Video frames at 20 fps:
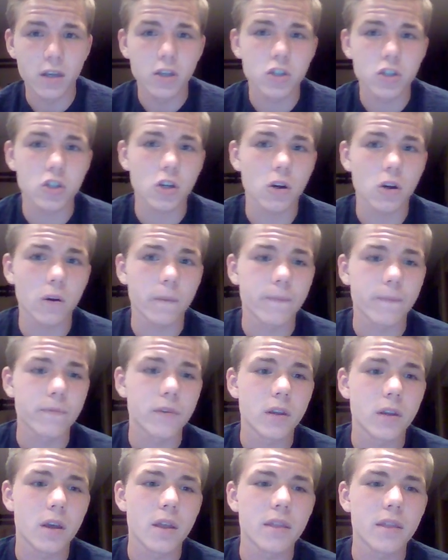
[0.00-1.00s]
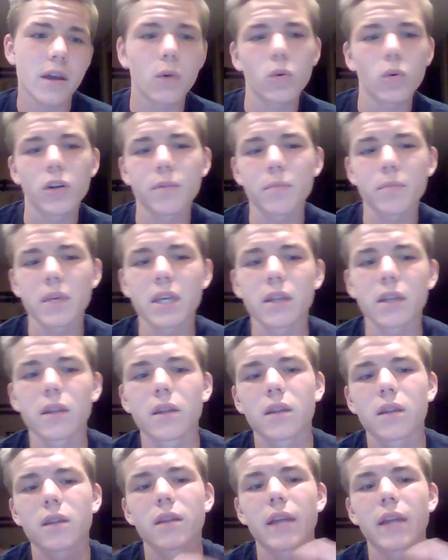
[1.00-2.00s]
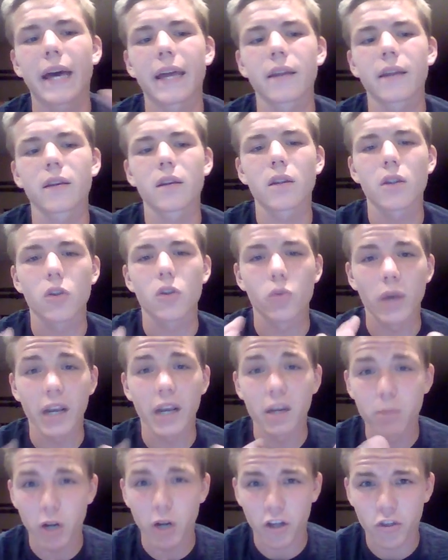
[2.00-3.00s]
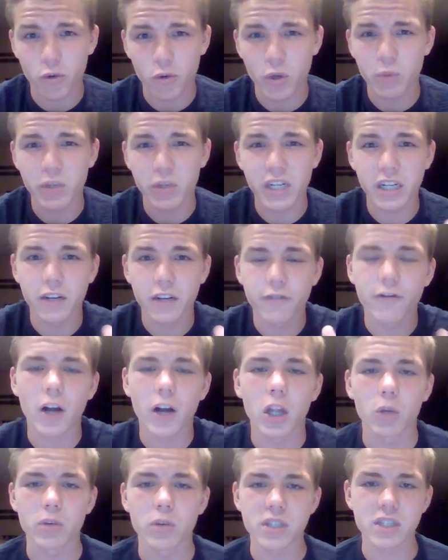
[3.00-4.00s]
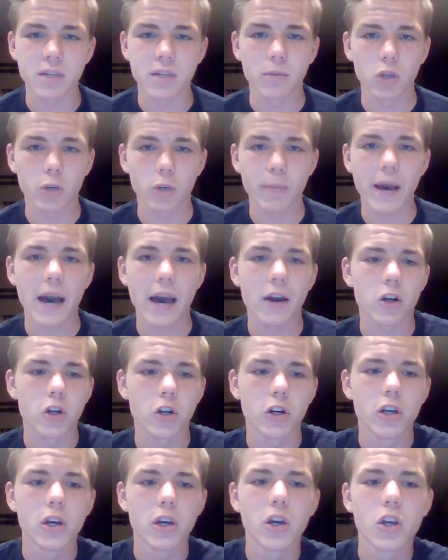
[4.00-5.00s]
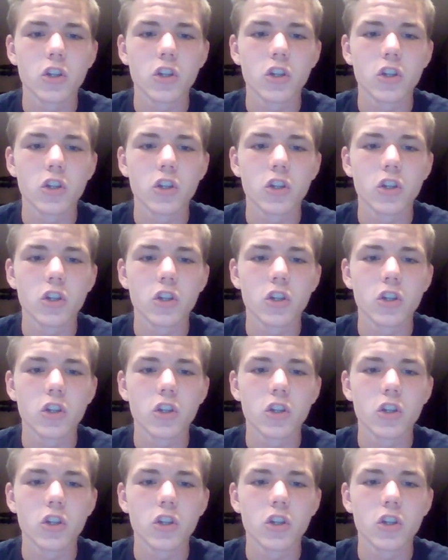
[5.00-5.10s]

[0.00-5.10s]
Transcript: So, that wouldn't mean that the ray gun Mark III would need to follow a similar pattern